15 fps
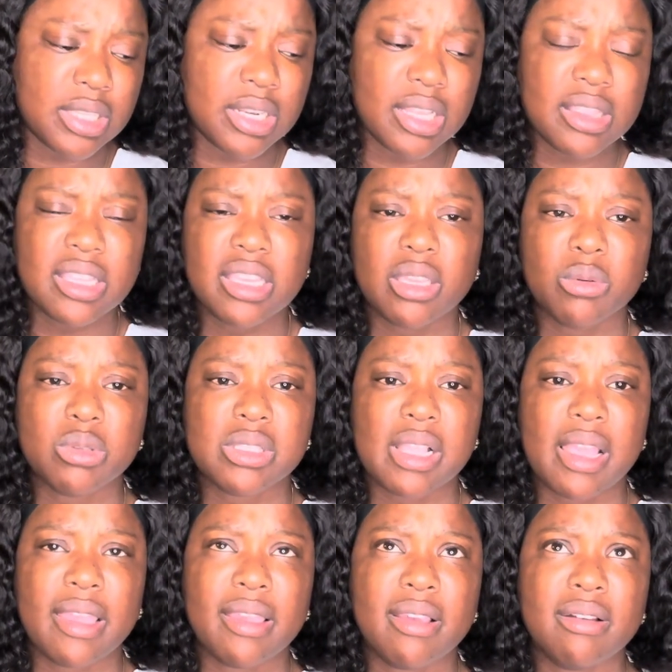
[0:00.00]
And I think it was
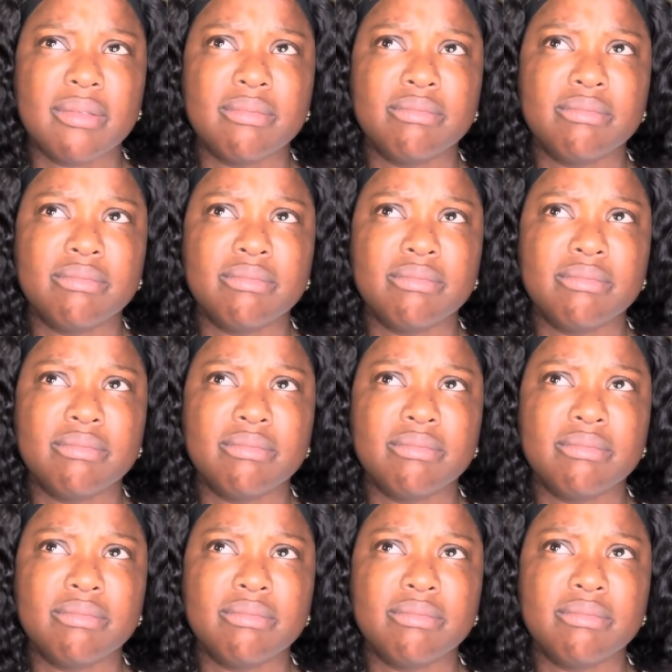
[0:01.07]
like